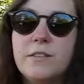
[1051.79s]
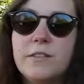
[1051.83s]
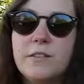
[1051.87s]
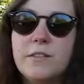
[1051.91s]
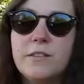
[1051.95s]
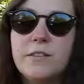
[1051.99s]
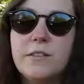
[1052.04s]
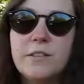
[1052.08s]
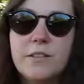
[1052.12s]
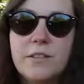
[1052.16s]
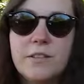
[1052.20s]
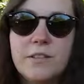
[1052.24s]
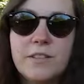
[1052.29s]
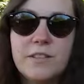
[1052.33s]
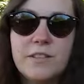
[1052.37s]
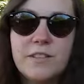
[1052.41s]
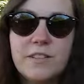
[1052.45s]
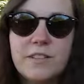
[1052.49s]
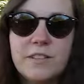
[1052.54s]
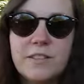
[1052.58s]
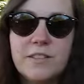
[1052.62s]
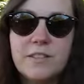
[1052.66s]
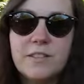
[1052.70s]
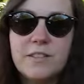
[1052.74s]

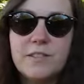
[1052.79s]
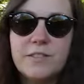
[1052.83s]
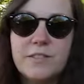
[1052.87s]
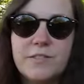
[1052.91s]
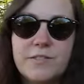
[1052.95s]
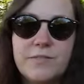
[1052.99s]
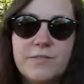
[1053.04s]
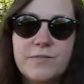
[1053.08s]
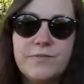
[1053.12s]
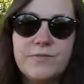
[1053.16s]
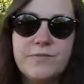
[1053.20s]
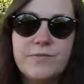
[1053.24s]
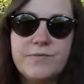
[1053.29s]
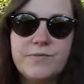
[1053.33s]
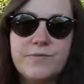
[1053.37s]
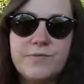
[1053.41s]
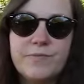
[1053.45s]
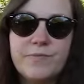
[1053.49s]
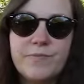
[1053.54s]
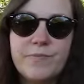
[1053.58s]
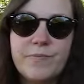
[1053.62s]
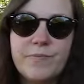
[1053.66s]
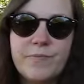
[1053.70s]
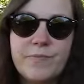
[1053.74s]

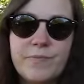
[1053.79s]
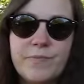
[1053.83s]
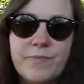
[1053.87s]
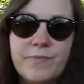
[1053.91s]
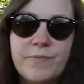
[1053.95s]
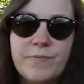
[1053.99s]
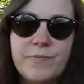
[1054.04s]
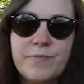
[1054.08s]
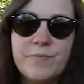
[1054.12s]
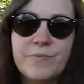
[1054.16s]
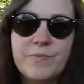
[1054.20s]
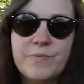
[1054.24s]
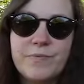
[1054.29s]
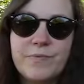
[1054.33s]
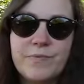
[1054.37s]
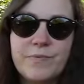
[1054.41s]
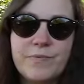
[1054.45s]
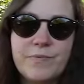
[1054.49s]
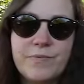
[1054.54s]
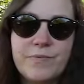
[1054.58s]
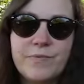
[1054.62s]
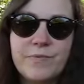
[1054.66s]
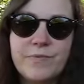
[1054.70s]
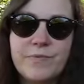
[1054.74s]

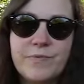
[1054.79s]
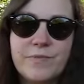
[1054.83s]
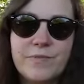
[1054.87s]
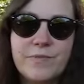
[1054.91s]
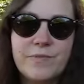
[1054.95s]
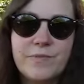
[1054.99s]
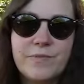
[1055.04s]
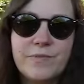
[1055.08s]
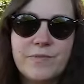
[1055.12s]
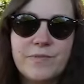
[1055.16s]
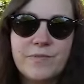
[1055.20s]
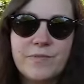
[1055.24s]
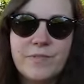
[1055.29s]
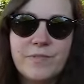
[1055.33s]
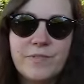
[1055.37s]
(silent)